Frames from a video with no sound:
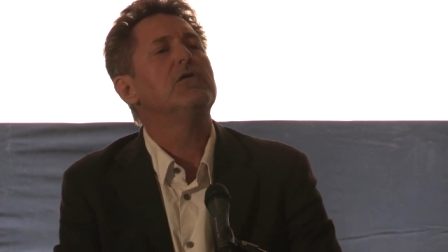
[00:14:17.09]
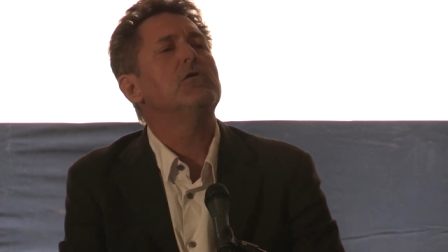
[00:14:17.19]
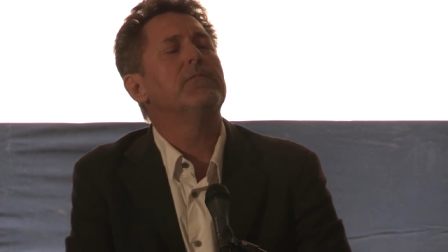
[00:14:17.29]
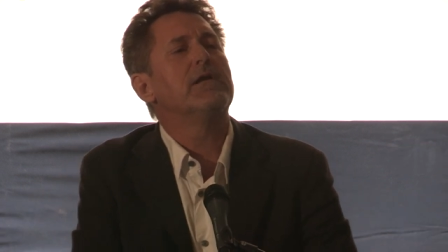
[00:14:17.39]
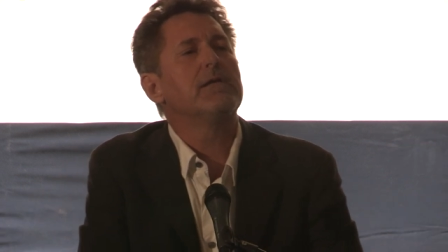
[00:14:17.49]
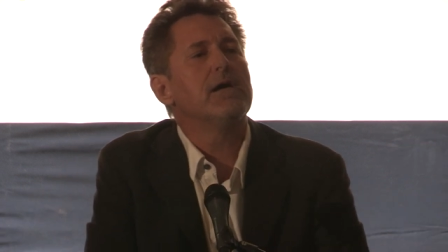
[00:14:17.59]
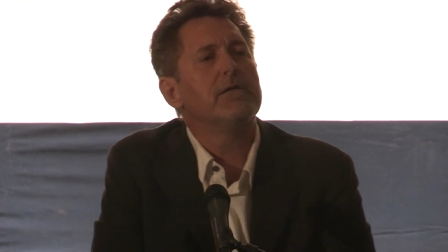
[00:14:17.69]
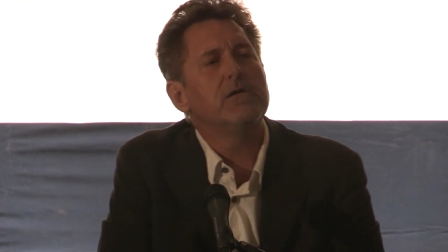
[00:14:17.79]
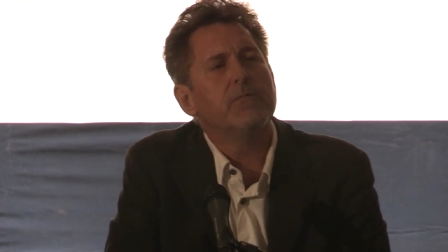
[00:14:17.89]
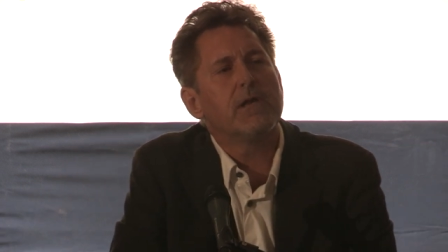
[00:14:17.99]
human and
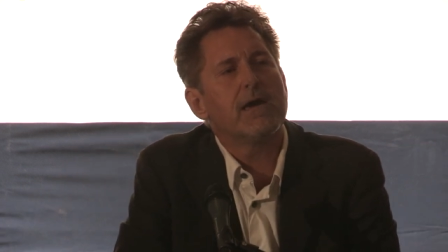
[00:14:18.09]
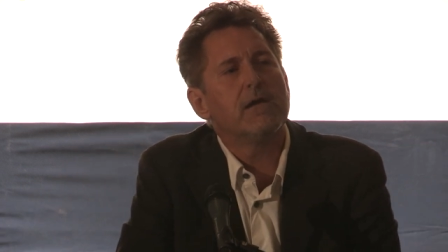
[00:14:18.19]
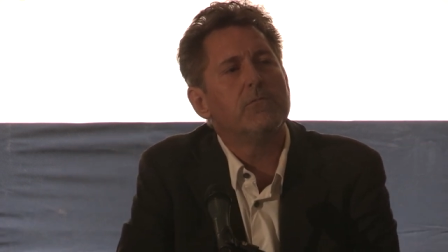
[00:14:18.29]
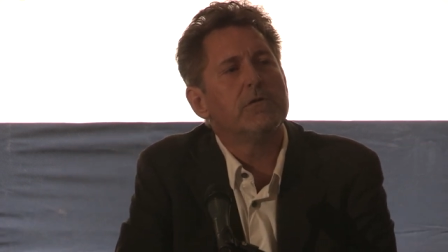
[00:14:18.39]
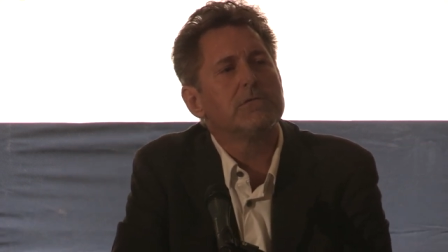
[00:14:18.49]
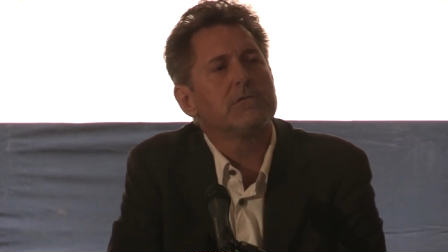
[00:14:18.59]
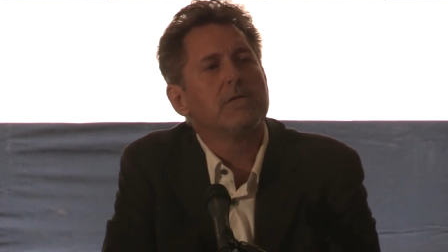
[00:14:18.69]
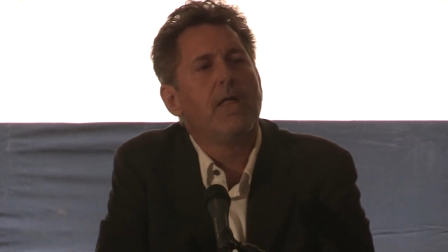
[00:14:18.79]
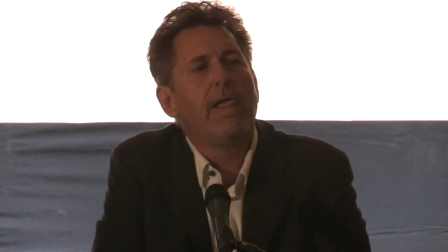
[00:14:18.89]
non-human animals,